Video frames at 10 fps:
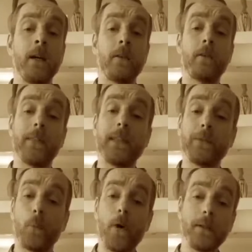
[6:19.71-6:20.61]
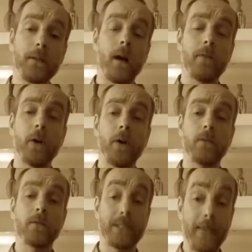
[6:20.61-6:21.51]
I've got this one. I've
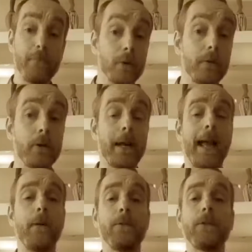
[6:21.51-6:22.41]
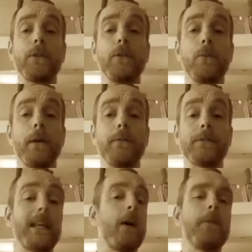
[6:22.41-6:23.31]
got several other accounts to do with
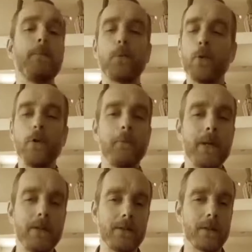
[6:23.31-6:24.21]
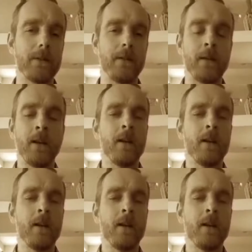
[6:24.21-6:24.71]
self-improvement and,